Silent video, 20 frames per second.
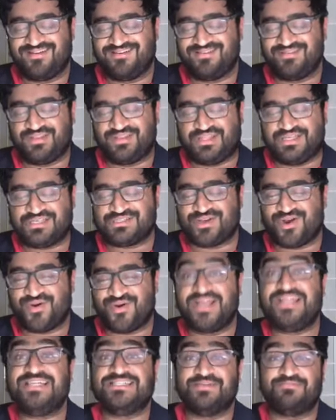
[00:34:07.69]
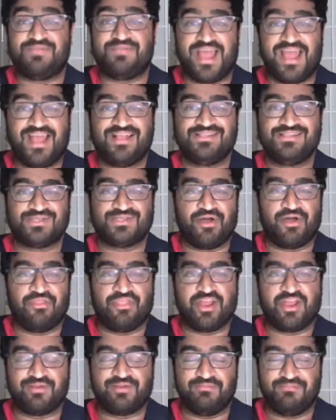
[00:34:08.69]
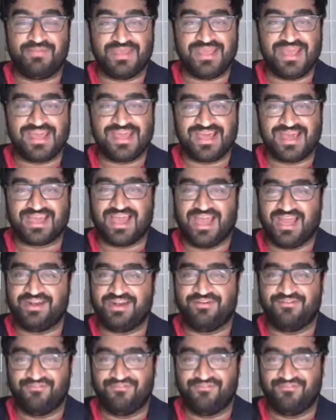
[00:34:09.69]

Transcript: This already depends on there being a kind of